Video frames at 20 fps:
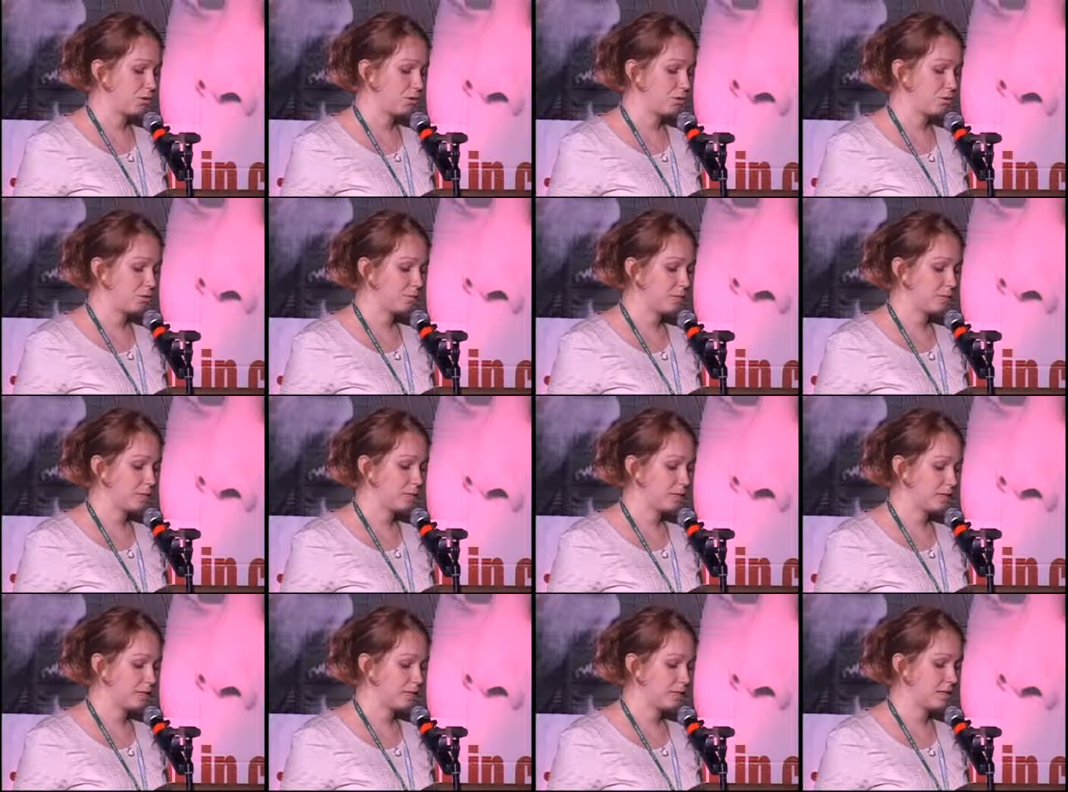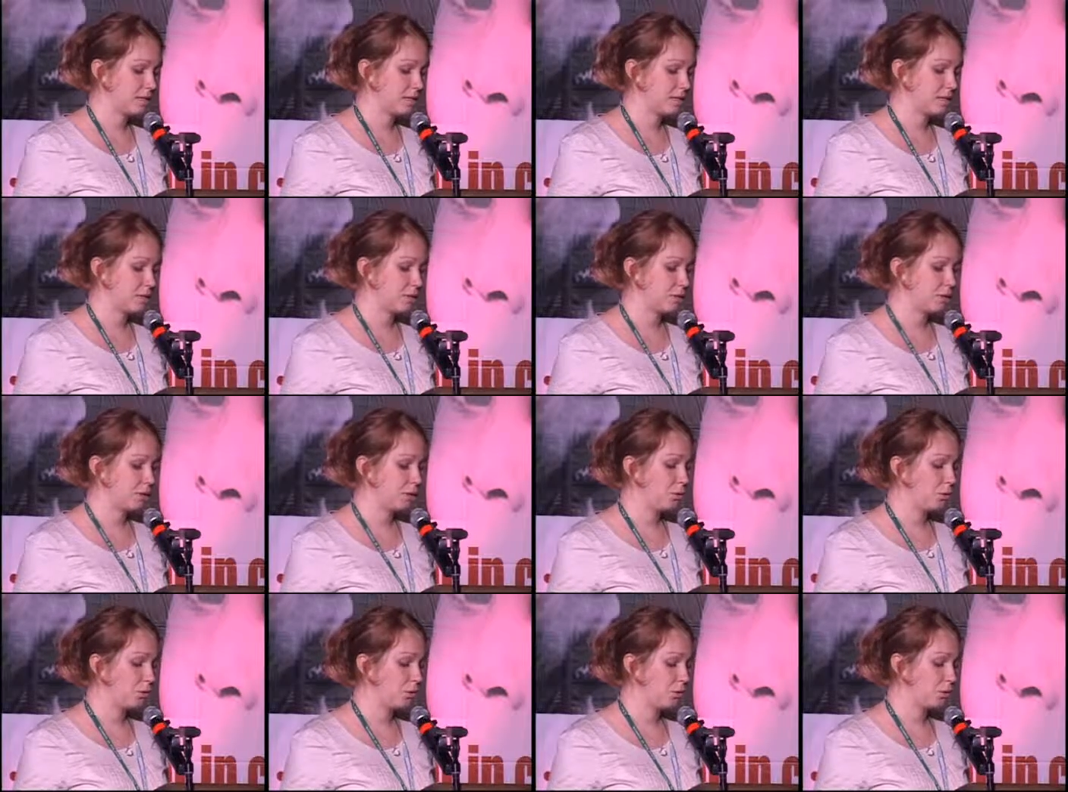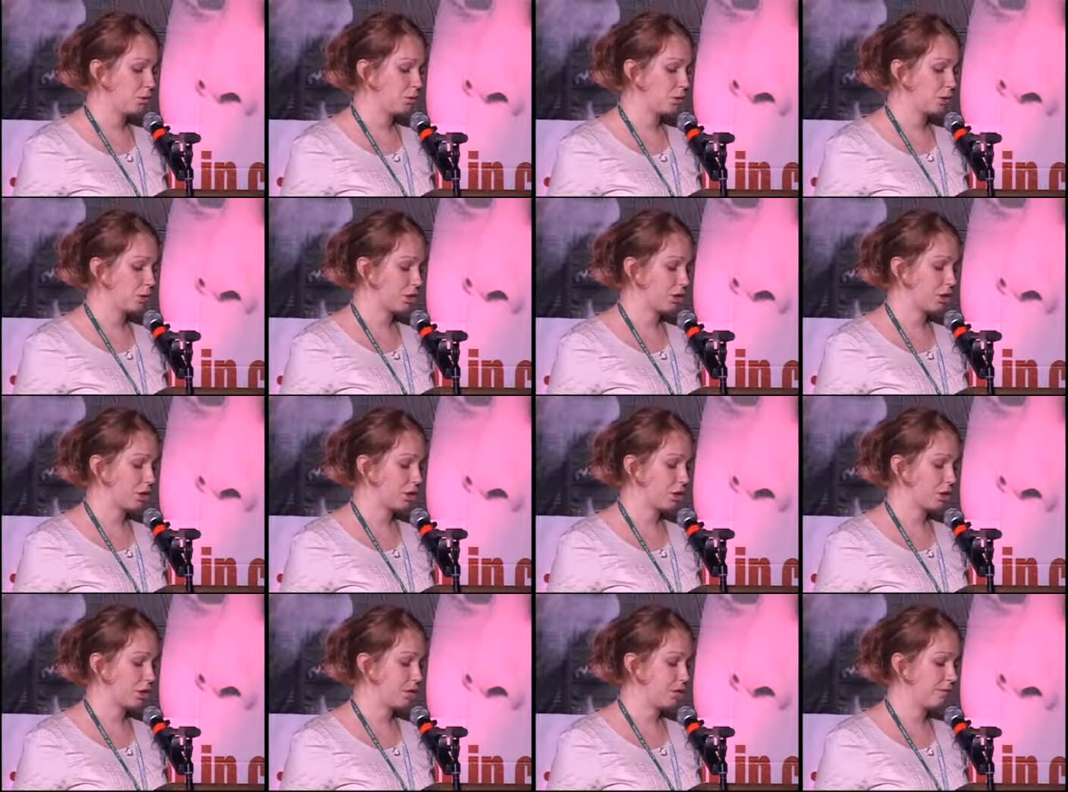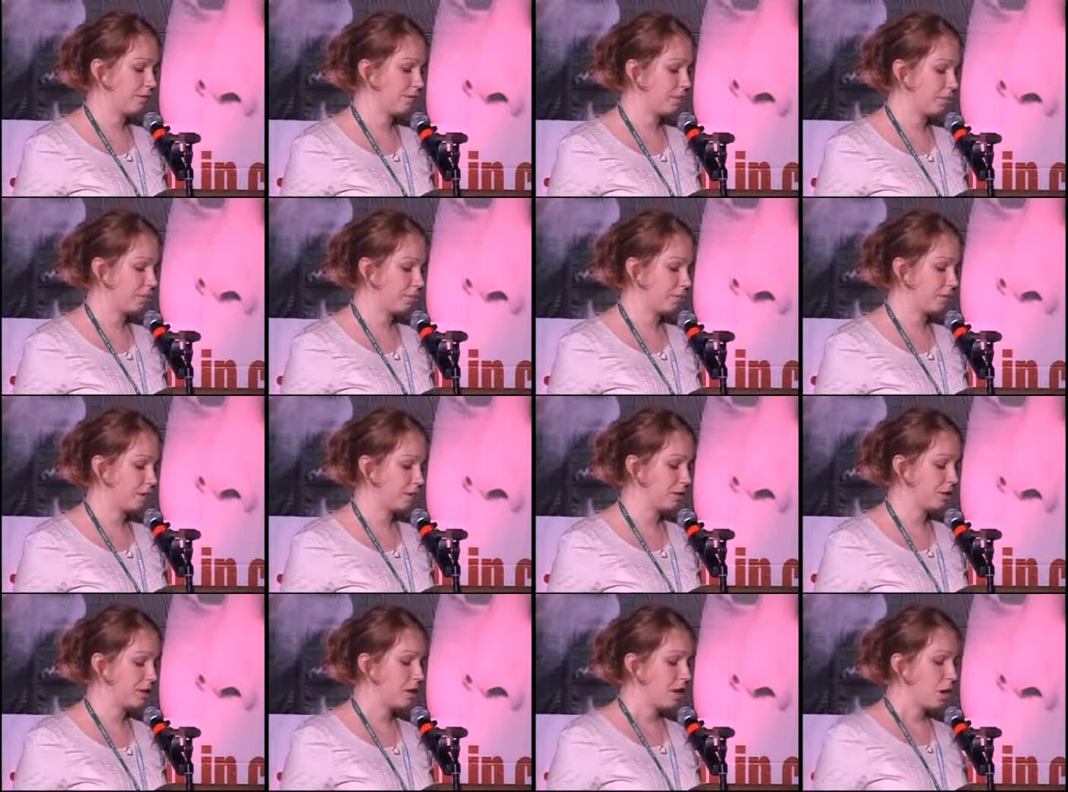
or human systems to a new or changing environment